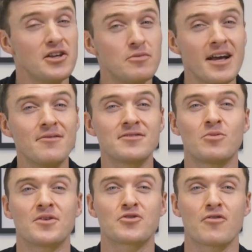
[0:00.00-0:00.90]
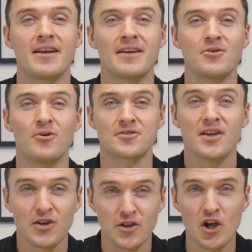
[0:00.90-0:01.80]
you don't just want a training course,
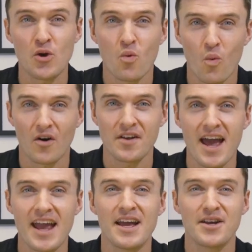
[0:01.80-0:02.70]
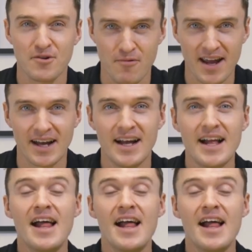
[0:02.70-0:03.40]
you want a career.